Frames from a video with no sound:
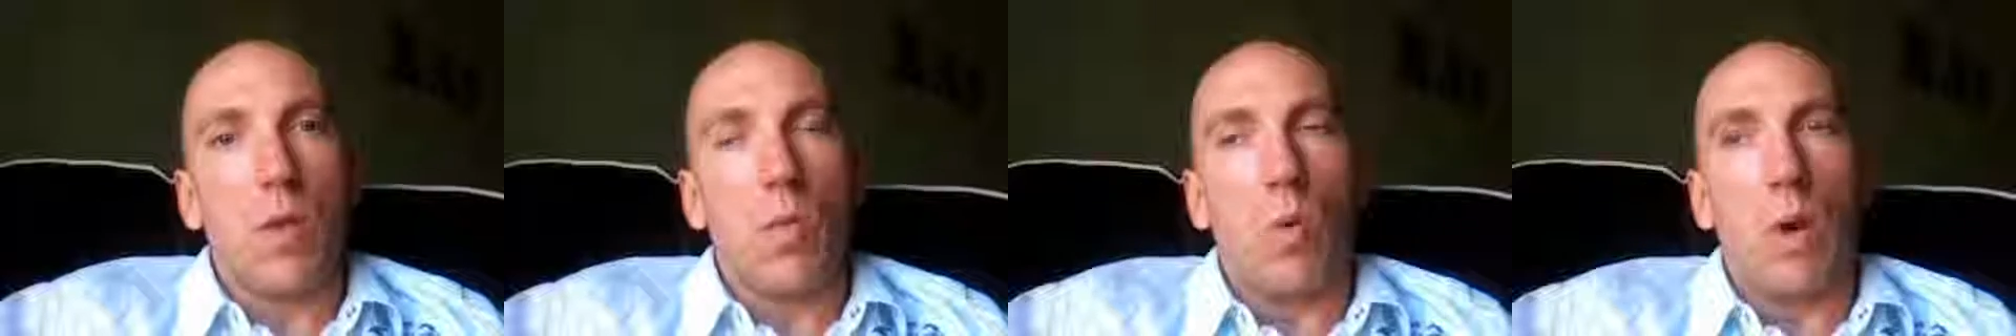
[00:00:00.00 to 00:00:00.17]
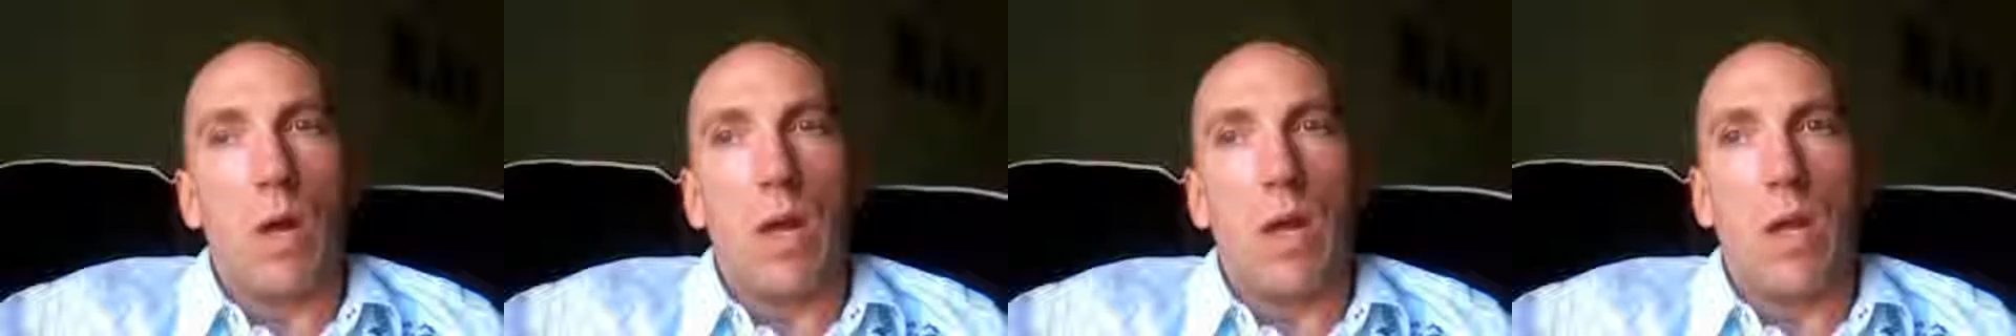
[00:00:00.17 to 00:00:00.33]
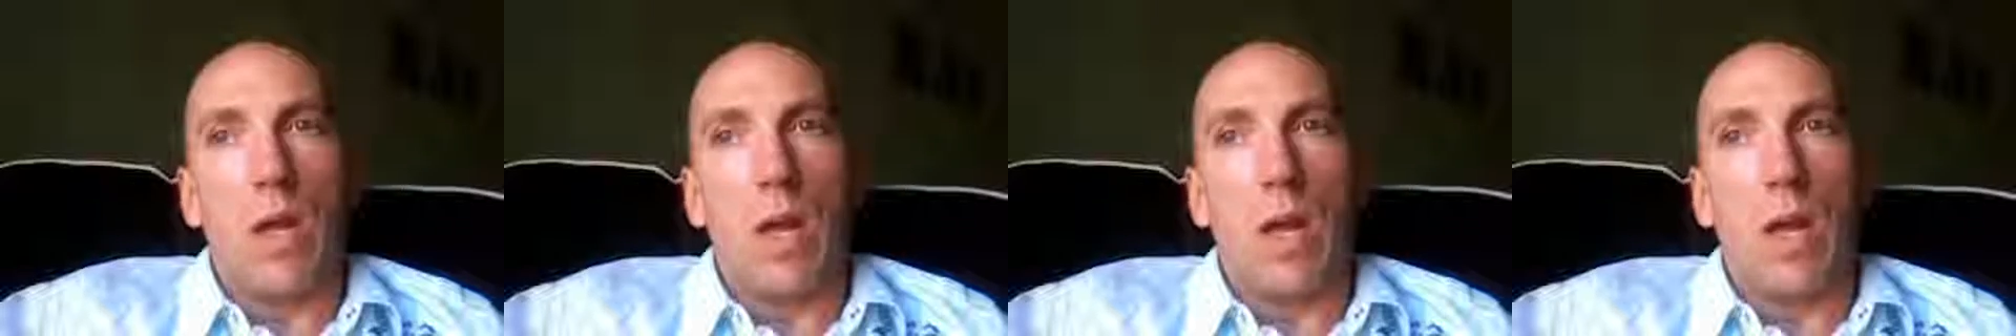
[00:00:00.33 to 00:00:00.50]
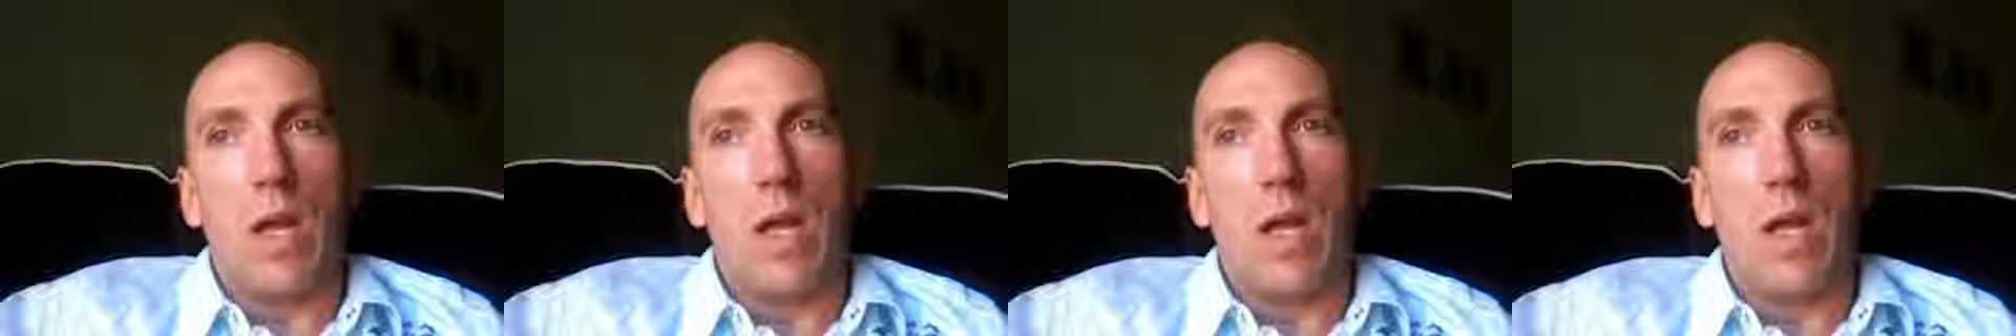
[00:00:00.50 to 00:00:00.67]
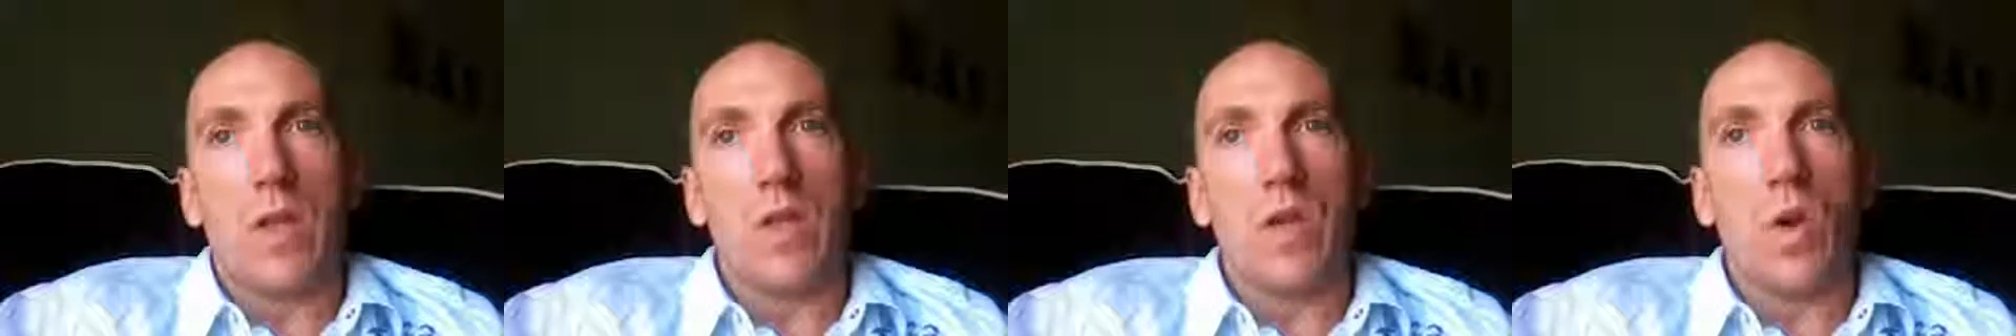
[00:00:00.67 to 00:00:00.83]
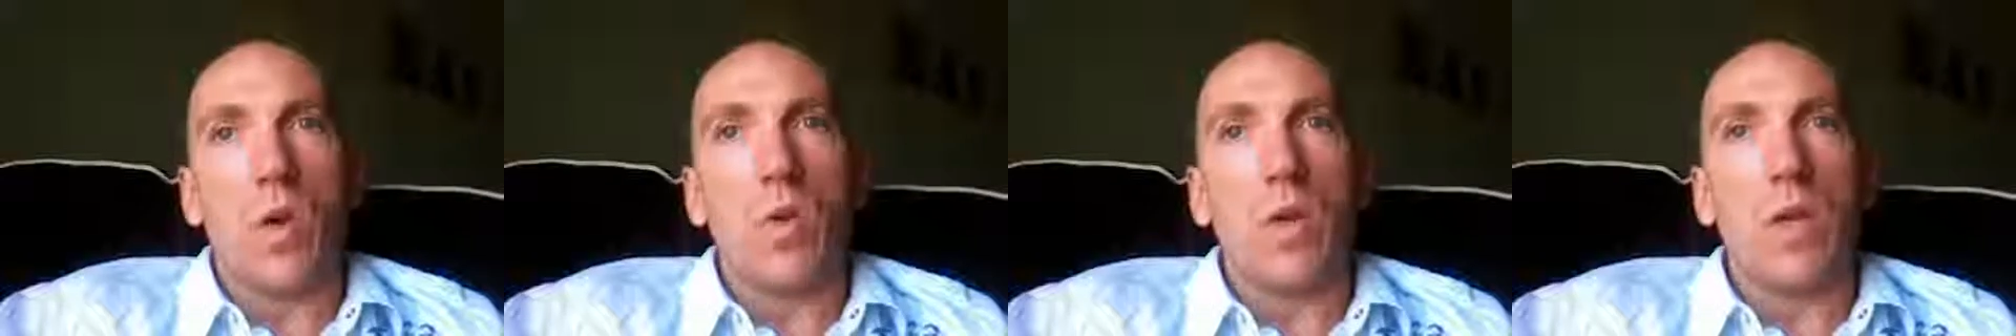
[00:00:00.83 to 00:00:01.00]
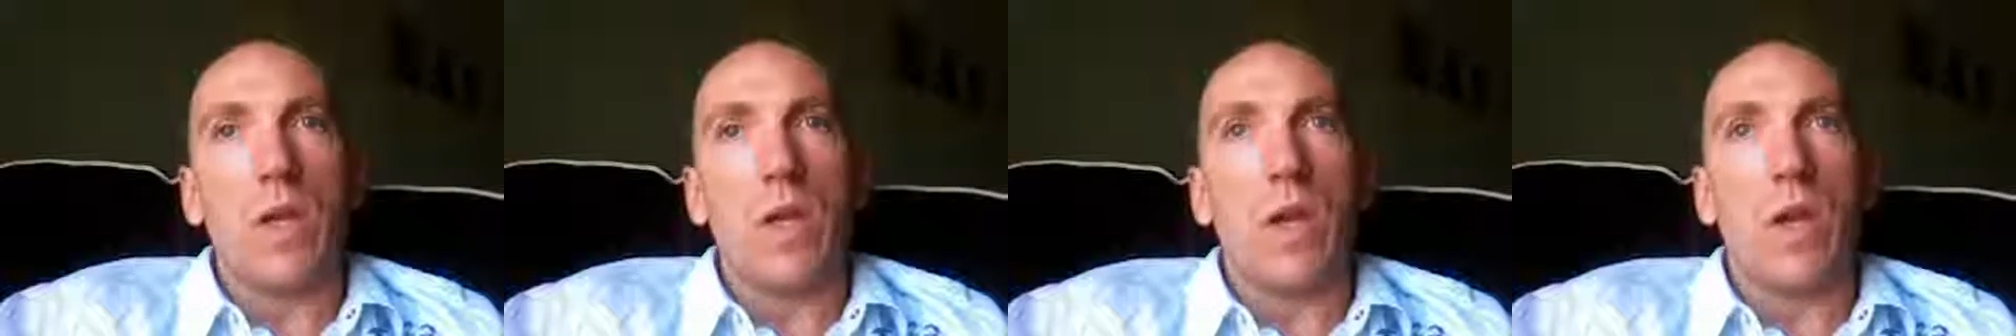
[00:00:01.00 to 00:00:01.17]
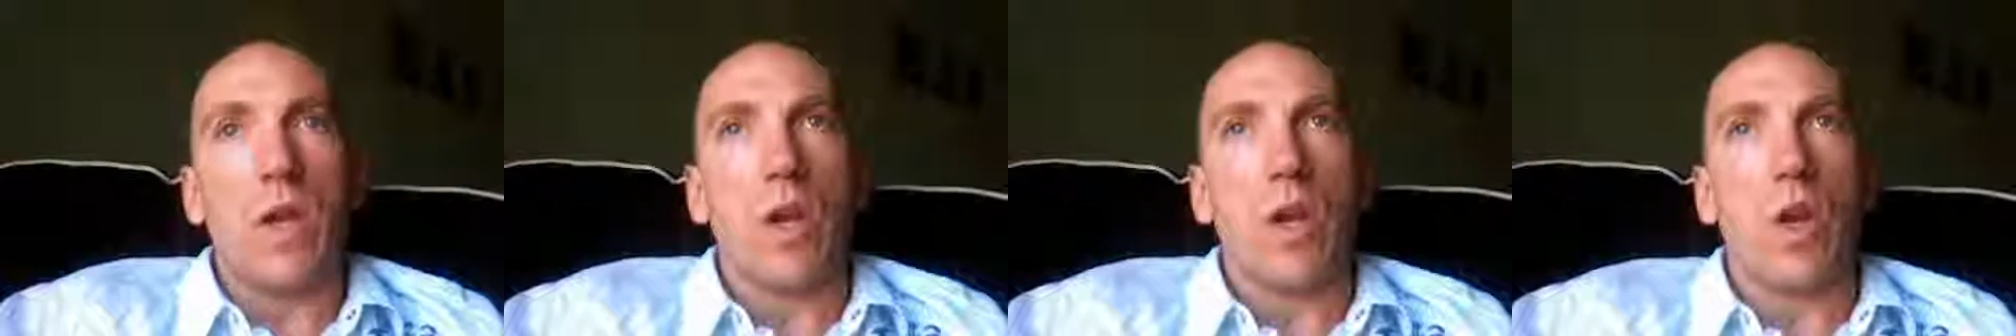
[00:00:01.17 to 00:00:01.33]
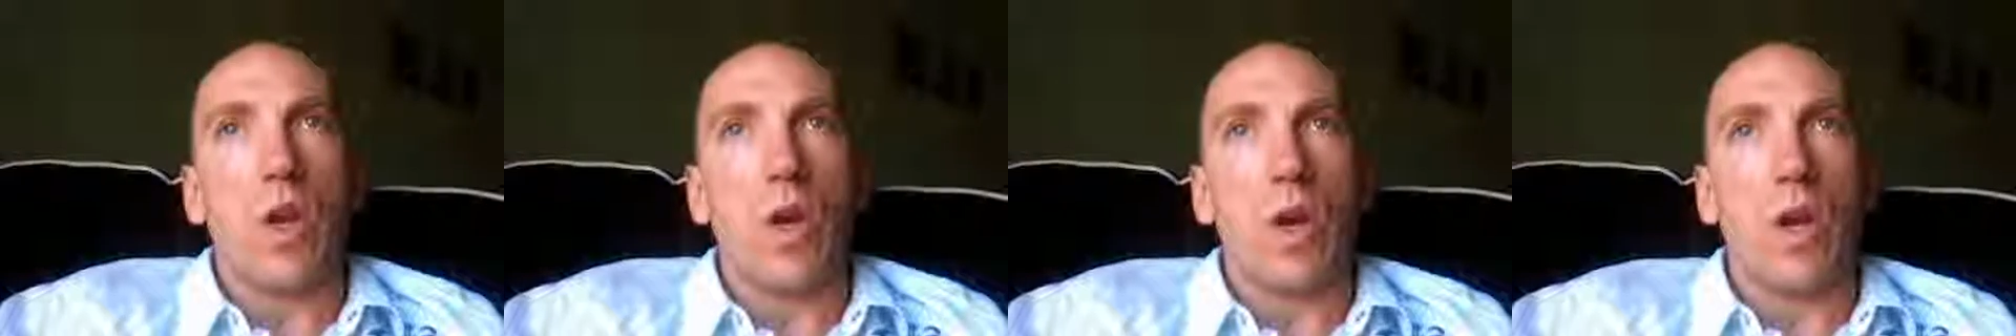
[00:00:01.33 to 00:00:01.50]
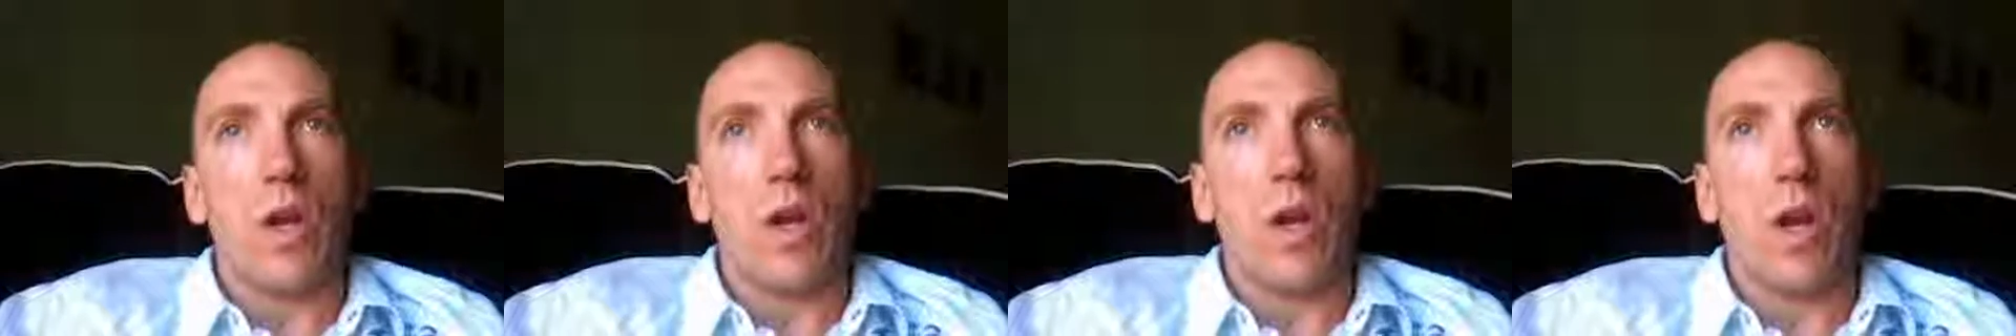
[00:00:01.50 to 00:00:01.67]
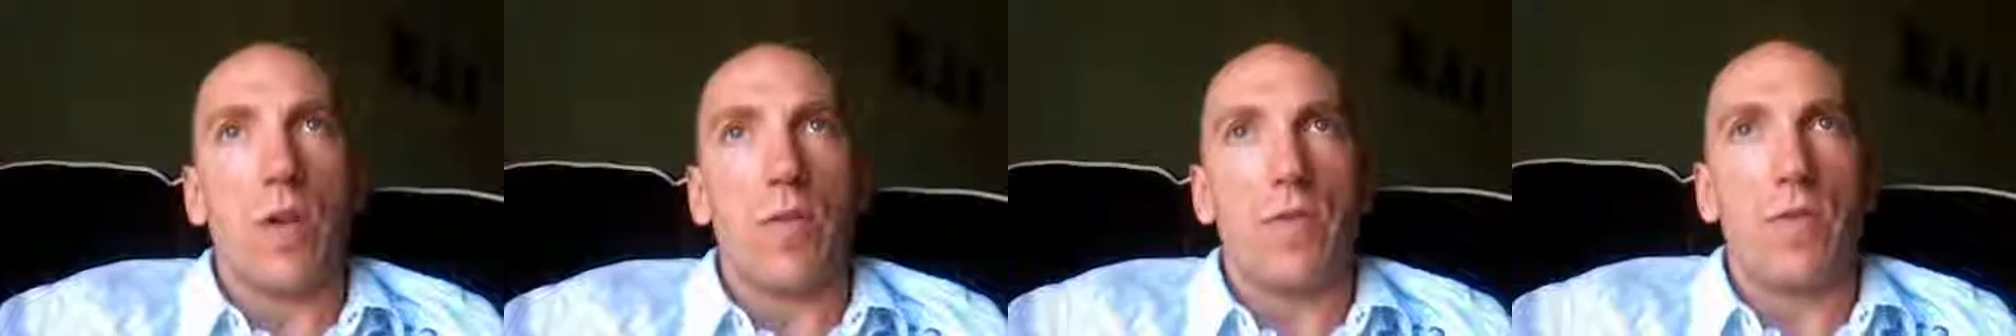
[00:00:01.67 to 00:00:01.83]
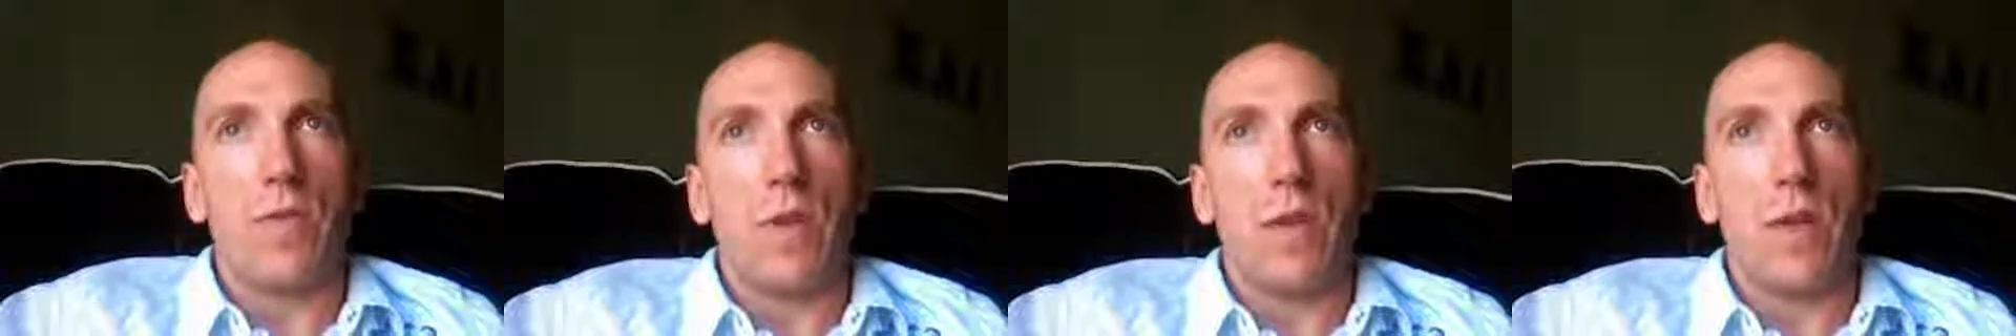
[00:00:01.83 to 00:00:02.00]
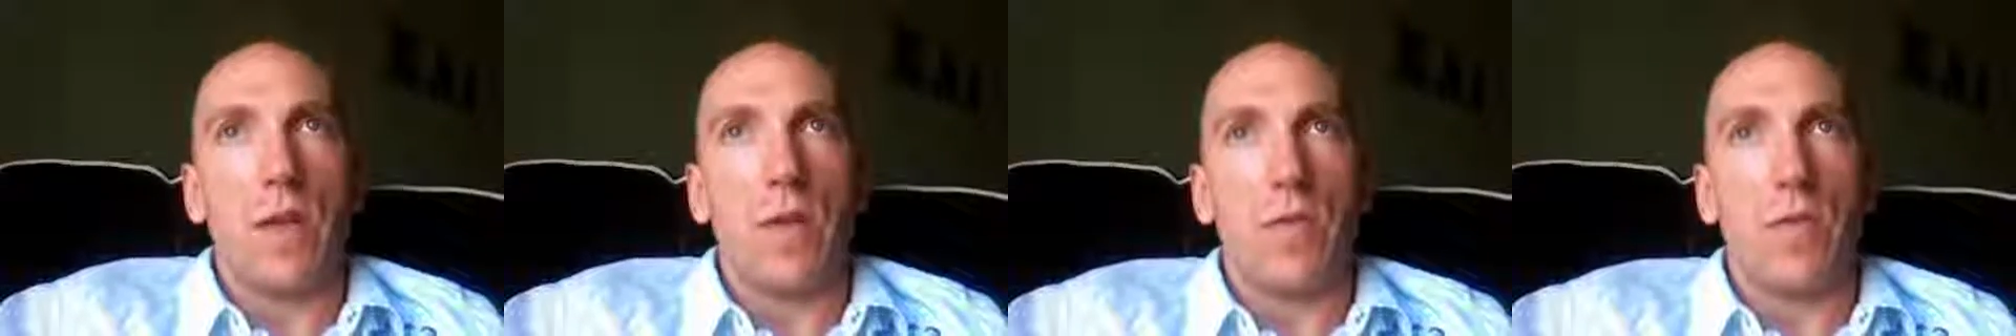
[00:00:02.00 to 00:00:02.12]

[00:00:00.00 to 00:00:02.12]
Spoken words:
Well, it's only good enough